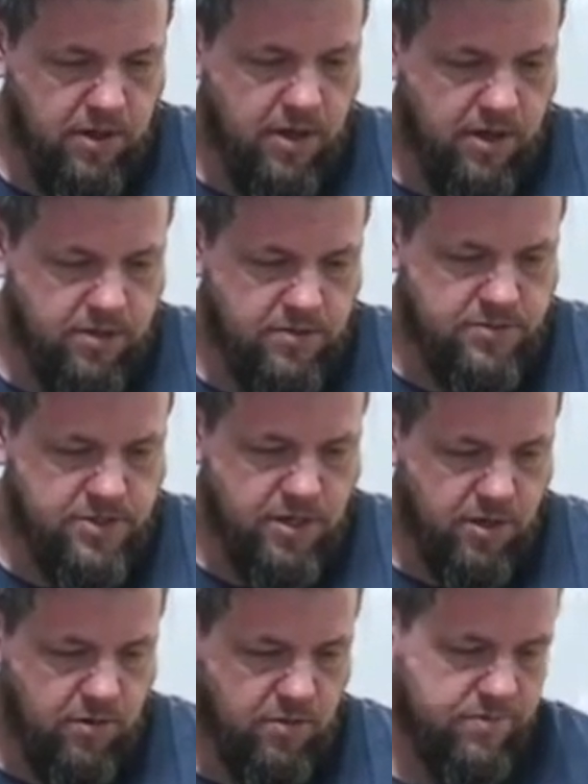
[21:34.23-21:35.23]
Yeah,
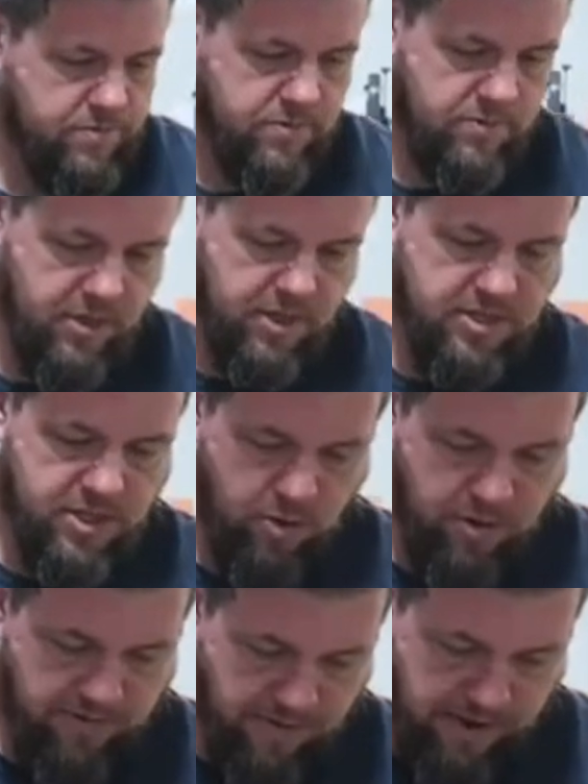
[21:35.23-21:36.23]
so it's
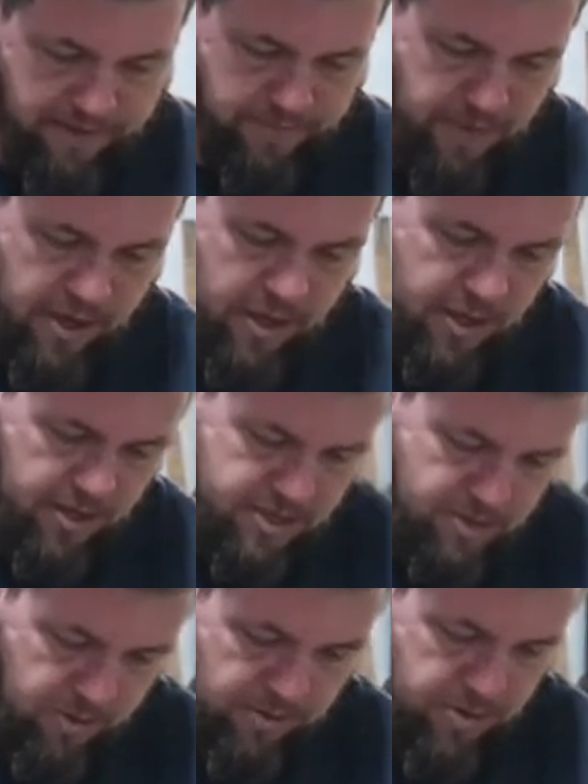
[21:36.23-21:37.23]
totally fine.
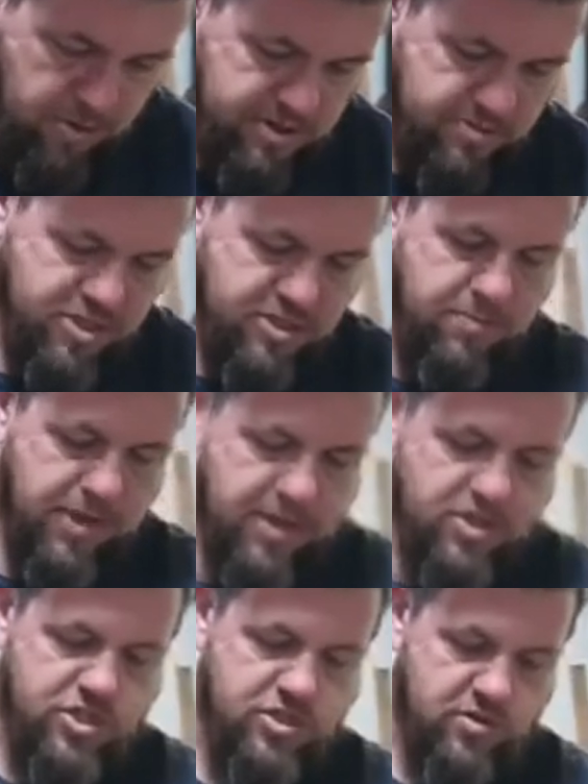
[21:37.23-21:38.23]
So what I'm doing is I'm just
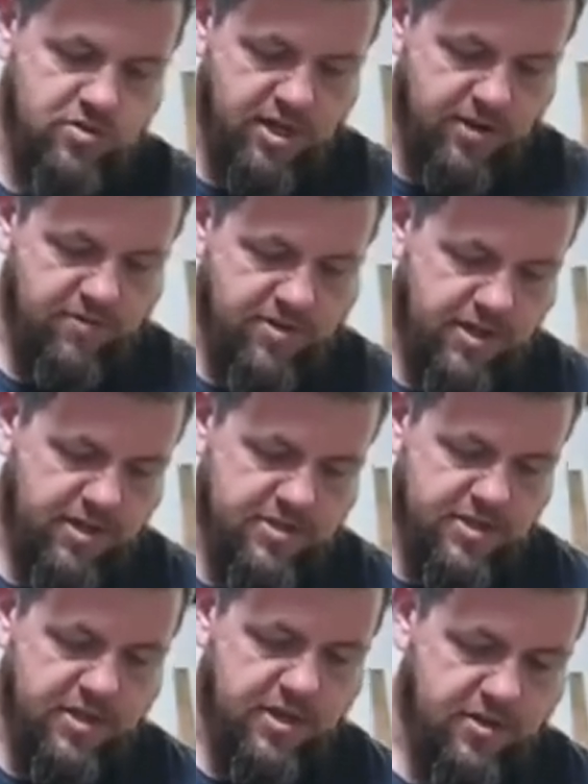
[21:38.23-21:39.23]
making sure that
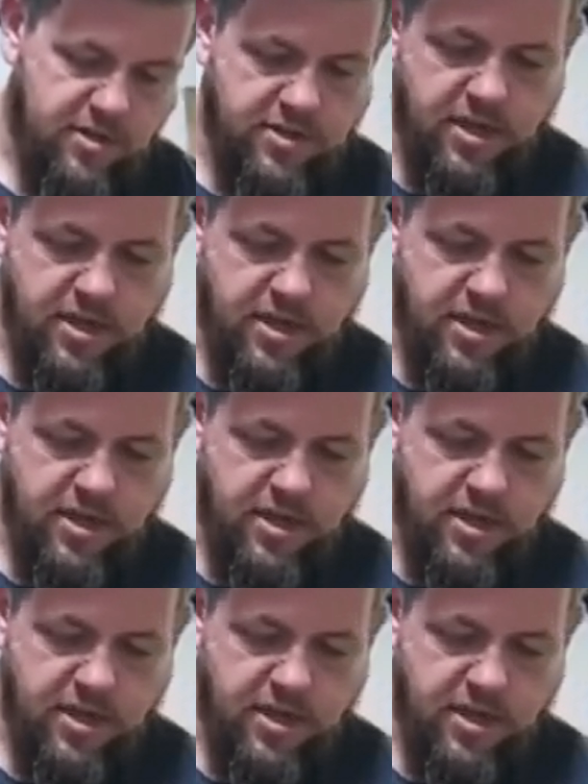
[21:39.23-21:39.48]
everything's in here,